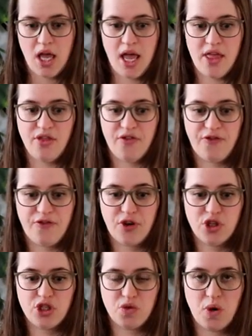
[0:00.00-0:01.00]
And the
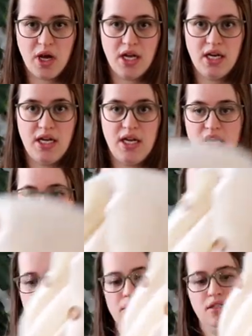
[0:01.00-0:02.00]
first one
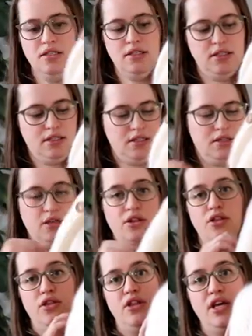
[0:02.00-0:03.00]
is
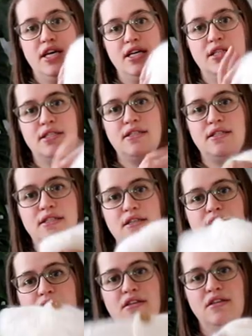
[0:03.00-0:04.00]

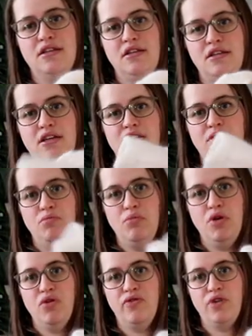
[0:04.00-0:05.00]
this
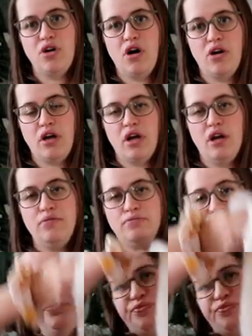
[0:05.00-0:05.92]
beautiful cardigan.